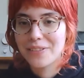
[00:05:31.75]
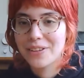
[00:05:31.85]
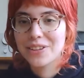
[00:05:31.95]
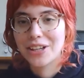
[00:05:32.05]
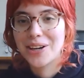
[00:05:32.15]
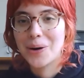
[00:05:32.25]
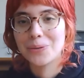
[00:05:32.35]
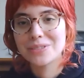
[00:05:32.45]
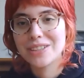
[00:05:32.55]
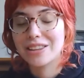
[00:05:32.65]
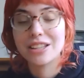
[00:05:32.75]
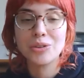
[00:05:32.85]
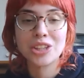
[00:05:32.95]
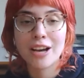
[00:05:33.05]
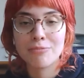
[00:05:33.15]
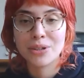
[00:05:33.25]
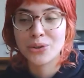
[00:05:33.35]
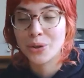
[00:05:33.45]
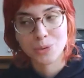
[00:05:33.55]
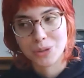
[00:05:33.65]
and it would have been
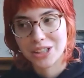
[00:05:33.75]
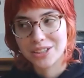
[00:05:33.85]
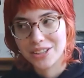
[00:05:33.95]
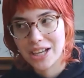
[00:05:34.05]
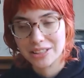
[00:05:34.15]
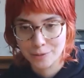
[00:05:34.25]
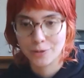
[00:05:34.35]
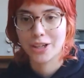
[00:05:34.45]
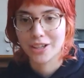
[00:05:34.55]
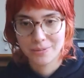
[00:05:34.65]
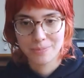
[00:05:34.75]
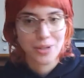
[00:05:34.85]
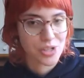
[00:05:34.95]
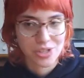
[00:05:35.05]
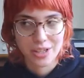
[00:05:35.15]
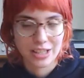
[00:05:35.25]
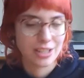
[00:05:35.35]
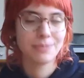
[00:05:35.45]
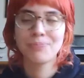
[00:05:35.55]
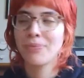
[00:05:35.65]
awkward as fuck, basically.